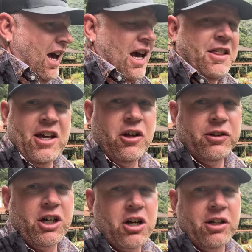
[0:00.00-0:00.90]
And the Hilton
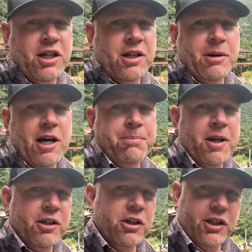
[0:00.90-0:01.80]
Garden Inn, in my
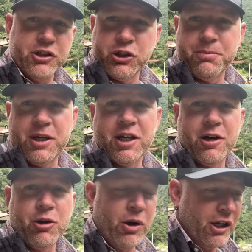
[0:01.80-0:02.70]
opinion, could easily be
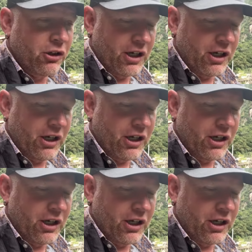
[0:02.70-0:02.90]
a regular